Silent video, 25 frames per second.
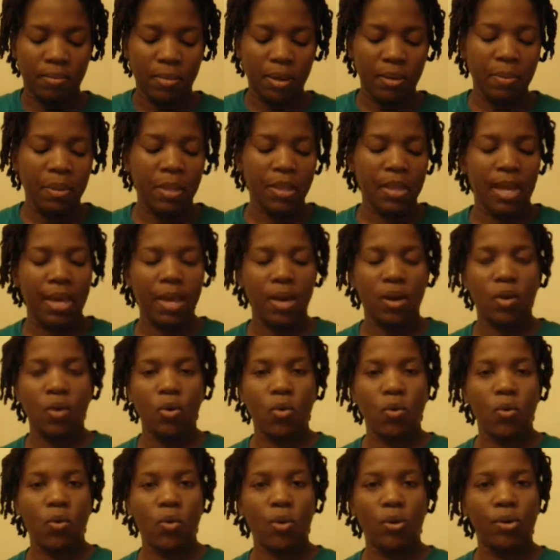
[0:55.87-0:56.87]
maybe like
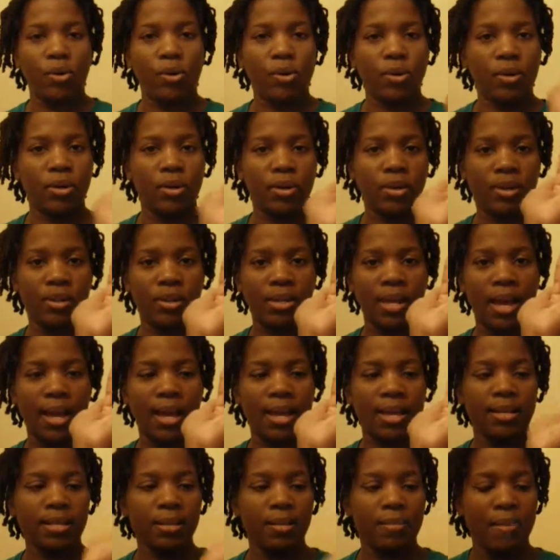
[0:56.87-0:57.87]
a quarter
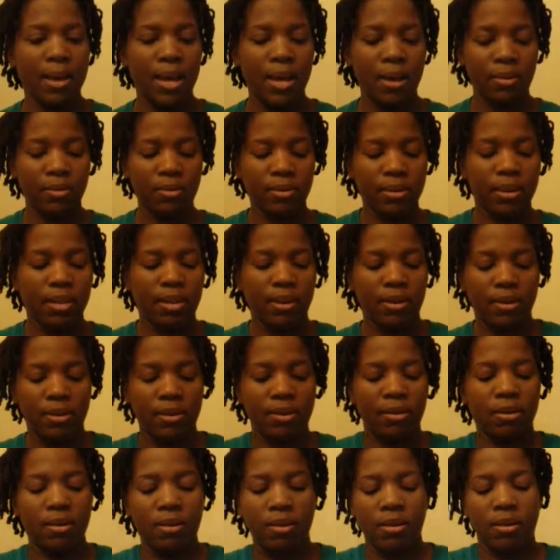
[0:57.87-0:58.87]
size amount
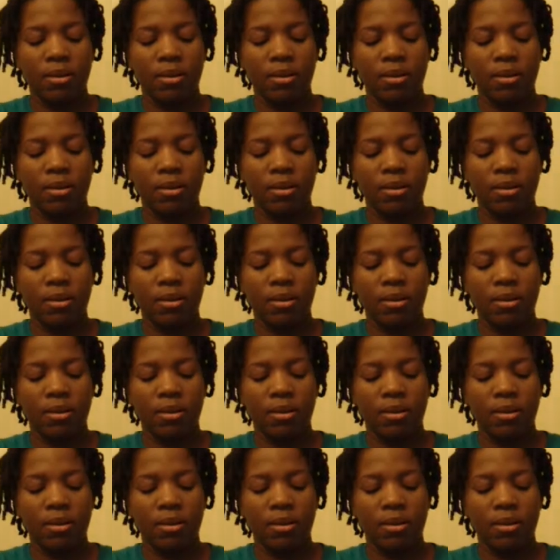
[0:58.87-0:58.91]
here,